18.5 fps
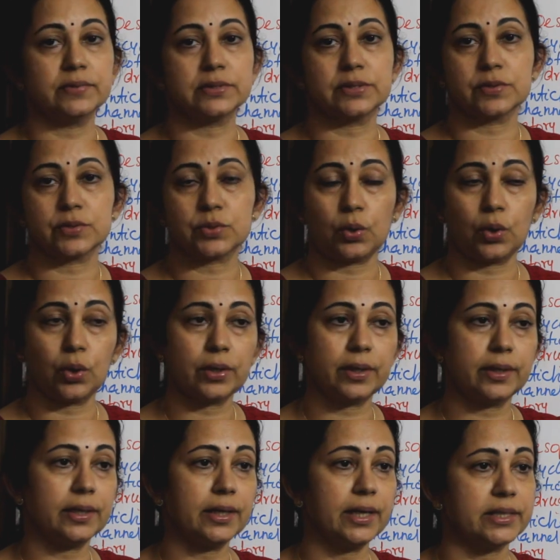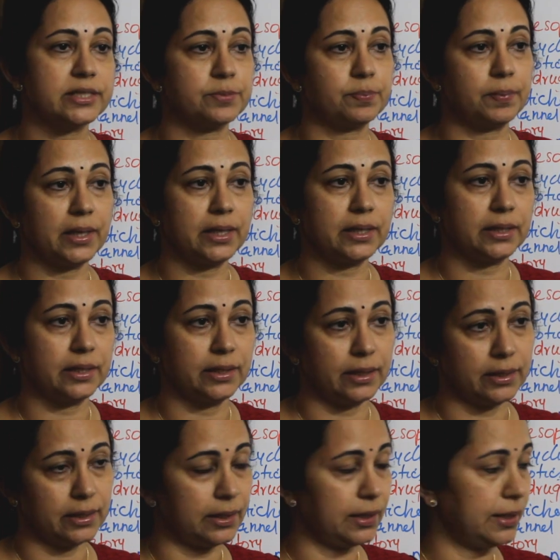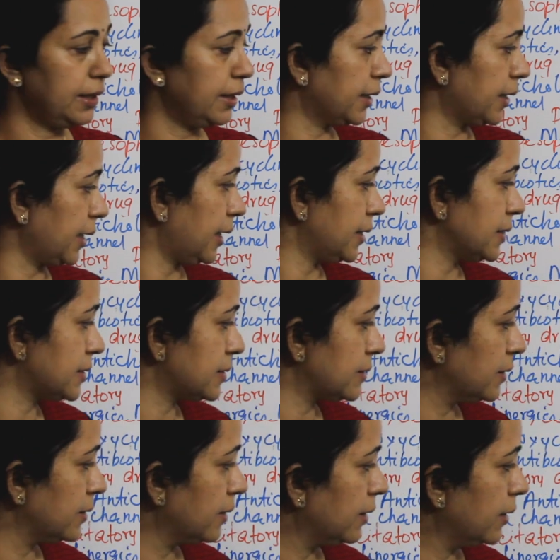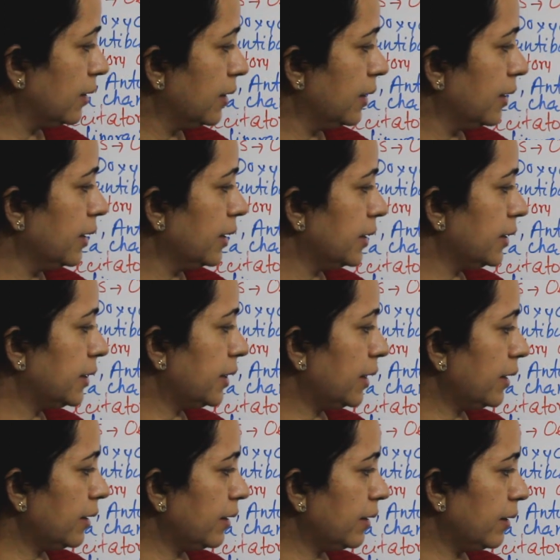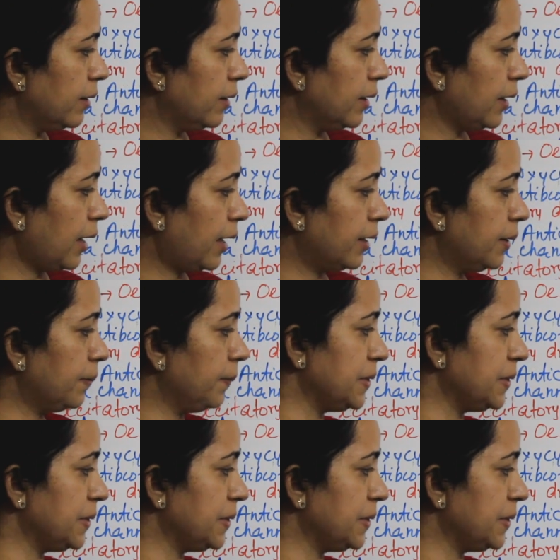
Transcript: which was already explained in an earlier class. Then under